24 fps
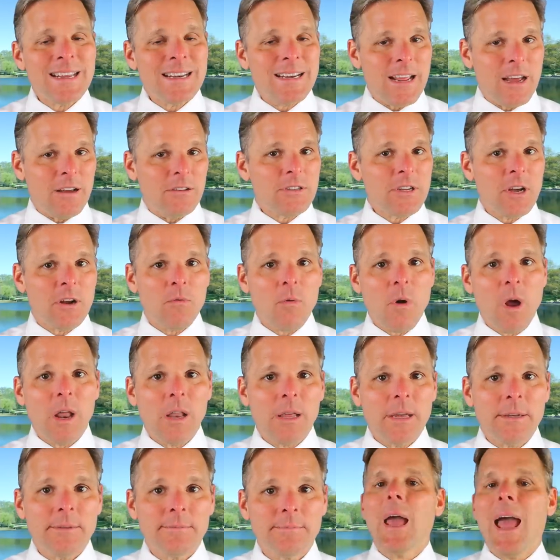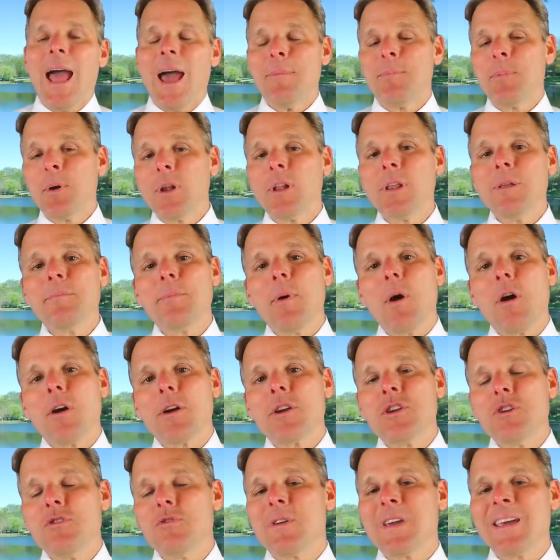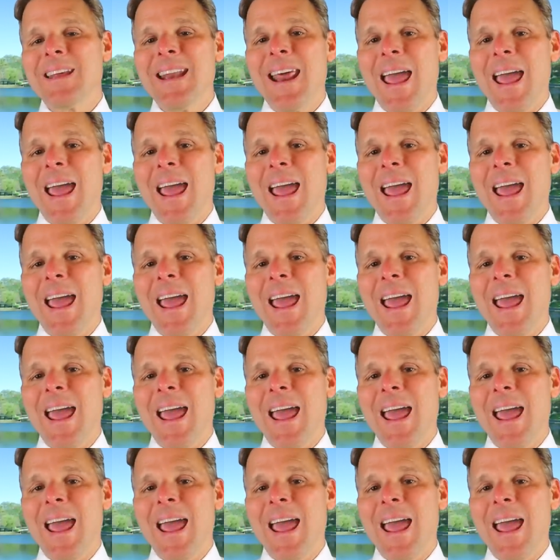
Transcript: in downtown Raleigh. At Pullen Park, you can